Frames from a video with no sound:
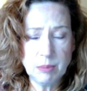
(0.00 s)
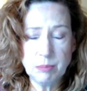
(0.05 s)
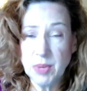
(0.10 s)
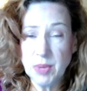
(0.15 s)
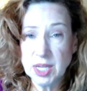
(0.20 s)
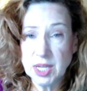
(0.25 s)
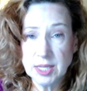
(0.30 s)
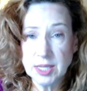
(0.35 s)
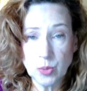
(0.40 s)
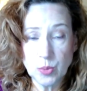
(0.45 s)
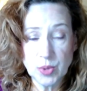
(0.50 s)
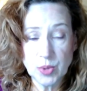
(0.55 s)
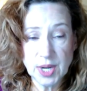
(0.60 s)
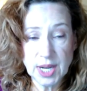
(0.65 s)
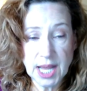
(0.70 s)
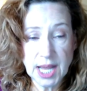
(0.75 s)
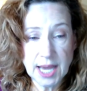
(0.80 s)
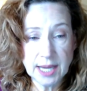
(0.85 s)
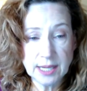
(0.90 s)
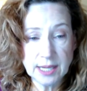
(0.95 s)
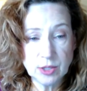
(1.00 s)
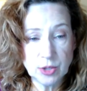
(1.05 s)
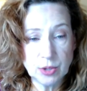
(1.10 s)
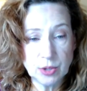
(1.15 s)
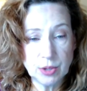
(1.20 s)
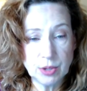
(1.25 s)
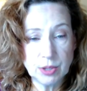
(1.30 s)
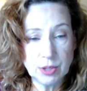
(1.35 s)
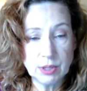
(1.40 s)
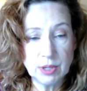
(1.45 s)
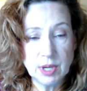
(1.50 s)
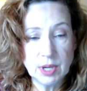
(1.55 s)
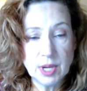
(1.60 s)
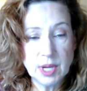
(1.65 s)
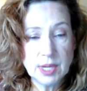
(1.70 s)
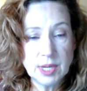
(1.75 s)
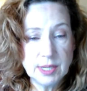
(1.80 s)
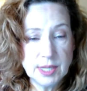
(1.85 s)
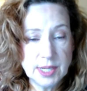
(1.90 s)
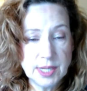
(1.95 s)
muscle relaxer
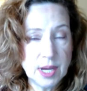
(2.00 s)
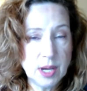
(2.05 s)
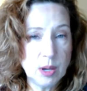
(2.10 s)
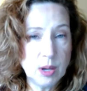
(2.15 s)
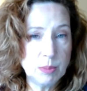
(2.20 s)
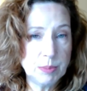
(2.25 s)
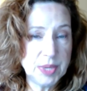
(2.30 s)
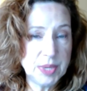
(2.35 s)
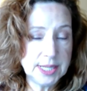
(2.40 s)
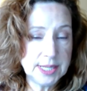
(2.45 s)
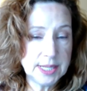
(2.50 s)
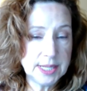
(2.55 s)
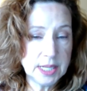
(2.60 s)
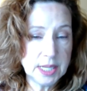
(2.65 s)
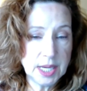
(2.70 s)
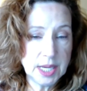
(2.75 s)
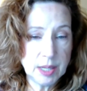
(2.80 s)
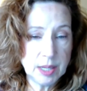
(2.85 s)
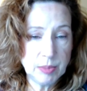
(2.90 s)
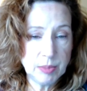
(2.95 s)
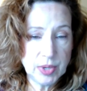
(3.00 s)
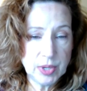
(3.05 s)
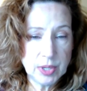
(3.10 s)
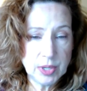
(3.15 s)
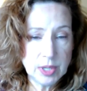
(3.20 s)
to help me sleep.